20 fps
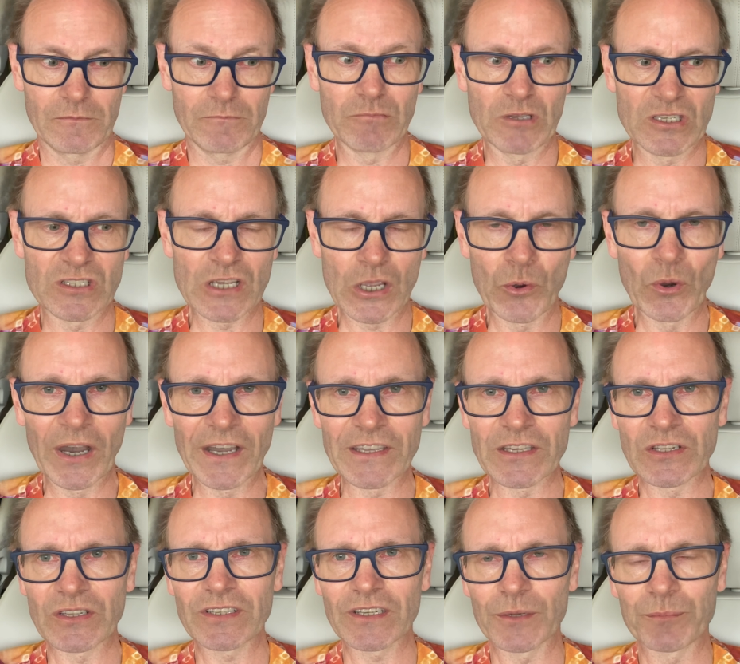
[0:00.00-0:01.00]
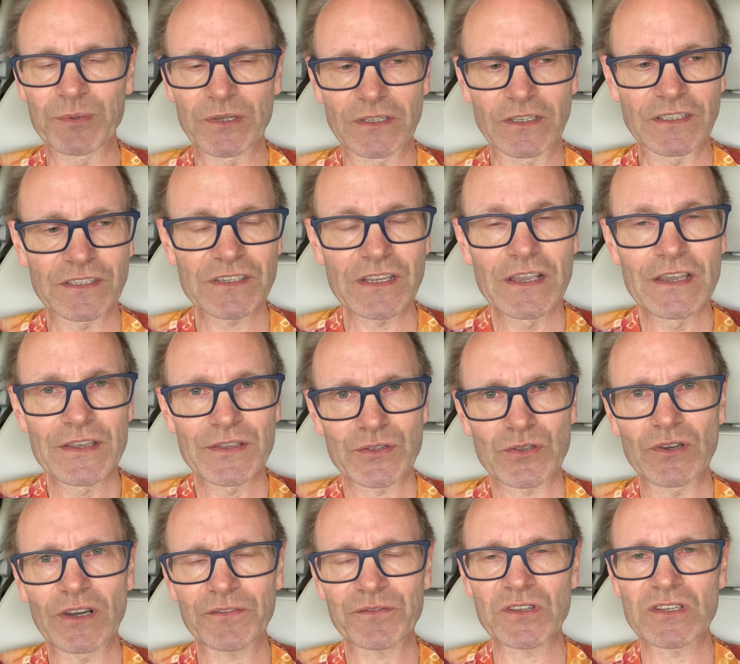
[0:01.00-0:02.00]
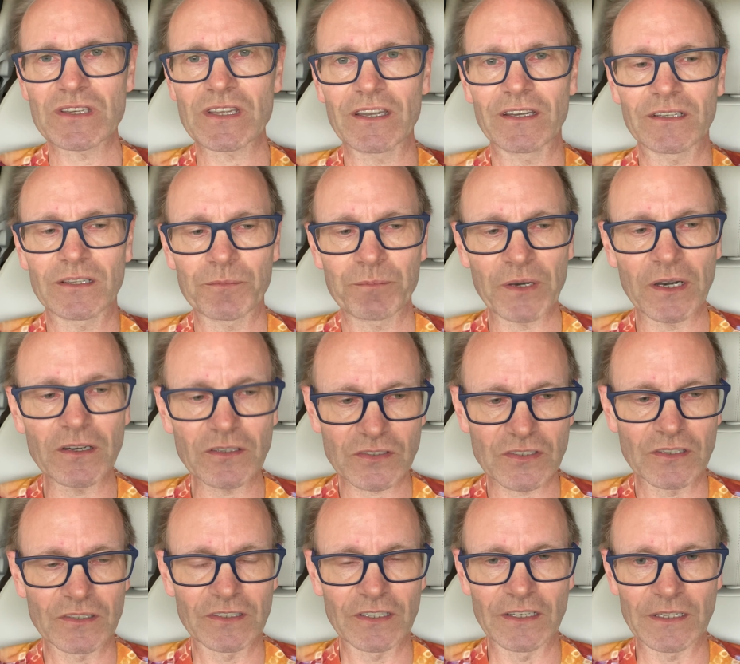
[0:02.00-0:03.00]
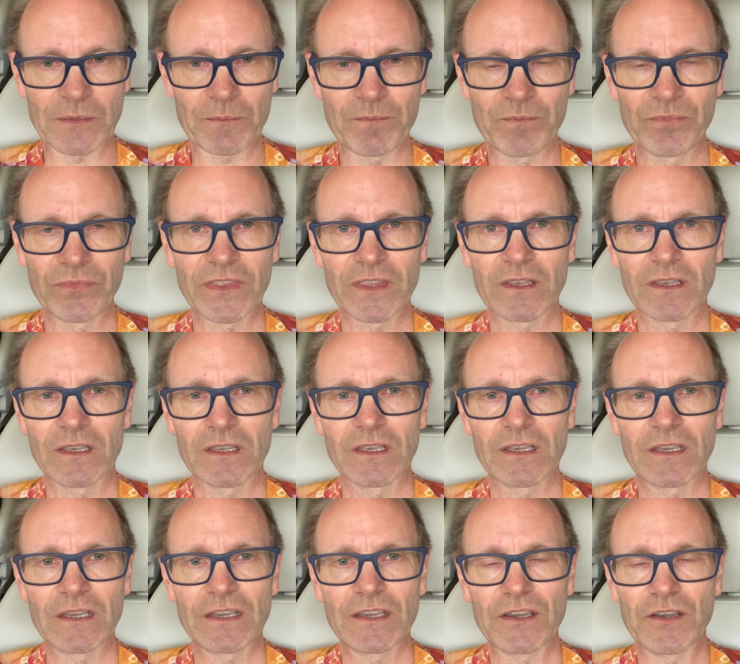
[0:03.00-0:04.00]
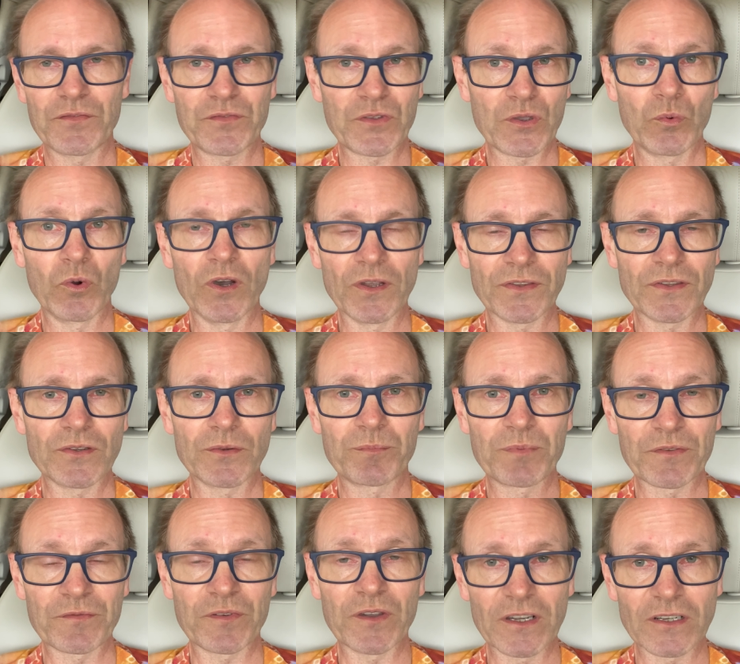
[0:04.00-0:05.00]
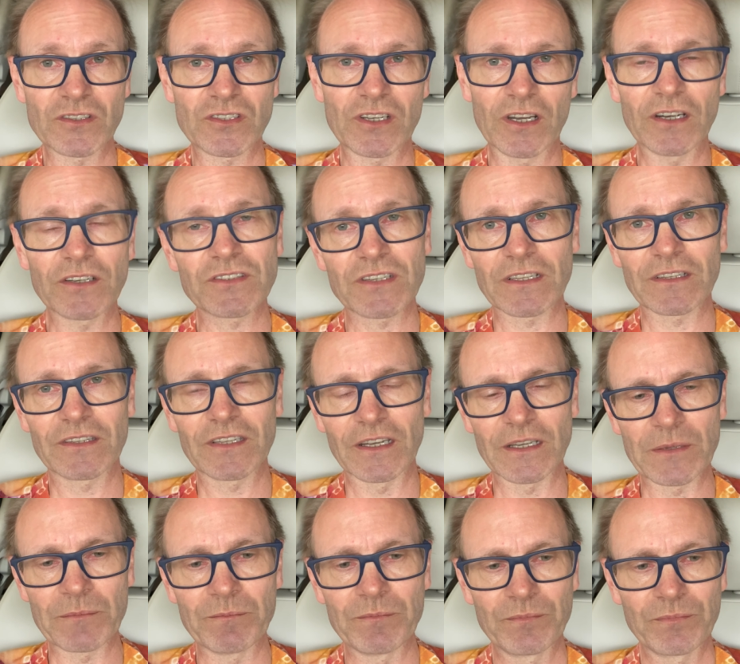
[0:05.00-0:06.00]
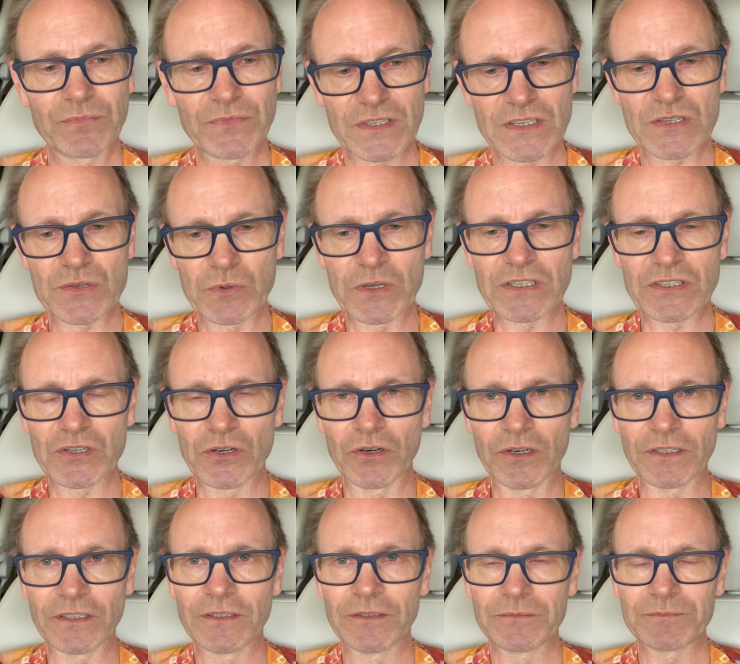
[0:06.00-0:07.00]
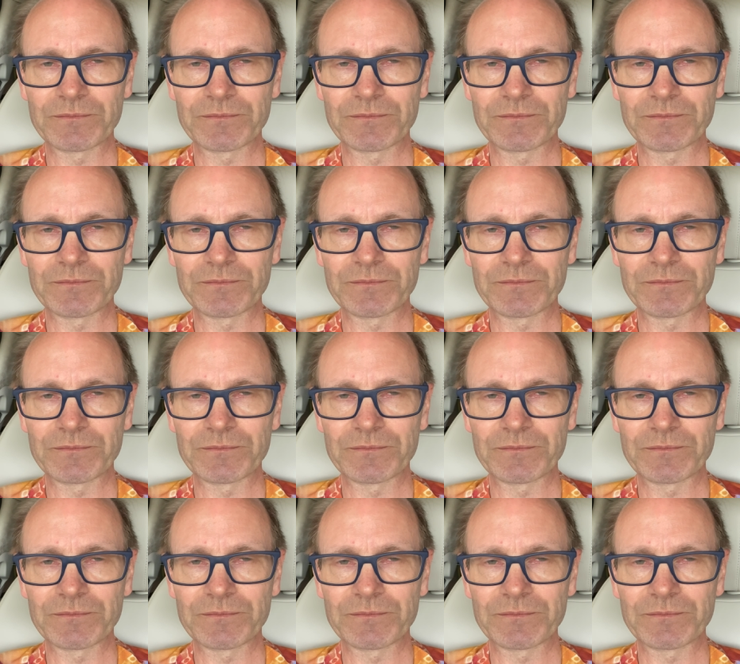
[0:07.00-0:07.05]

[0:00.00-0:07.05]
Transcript: is how I interpret this. You have to set a departure time if you want your preferred charging time to switch on.